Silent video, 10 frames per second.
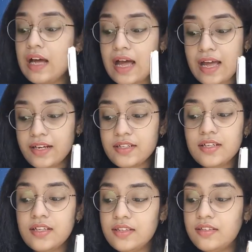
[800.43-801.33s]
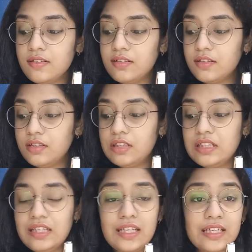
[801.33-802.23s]
and the
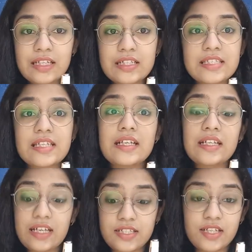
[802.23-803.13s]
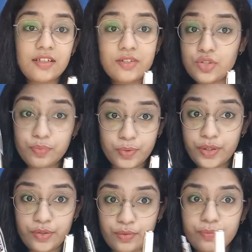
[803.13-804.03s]
Linc Signetta two
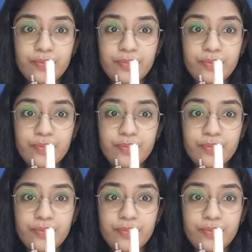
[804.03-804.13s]
point oh,